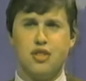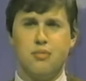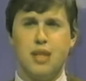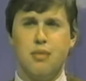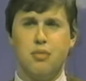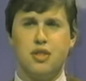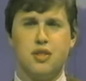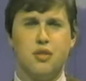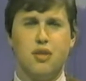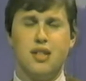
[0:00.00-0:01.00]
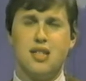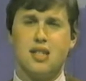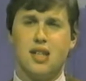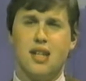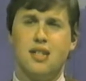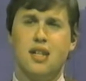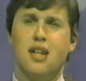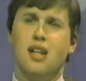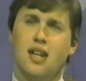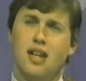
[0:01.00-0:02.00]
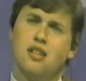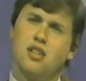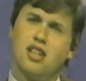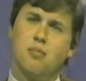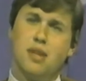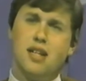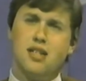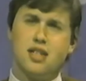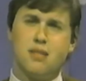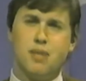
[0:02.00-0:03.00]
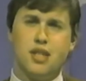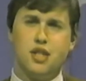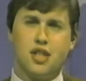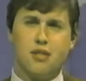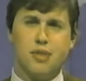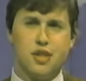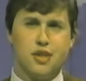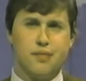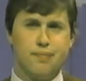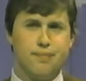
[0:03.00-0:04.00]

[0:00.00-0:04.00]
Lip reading: So maybe we'll just go to these slides and look at a basic Space Shuttle mission.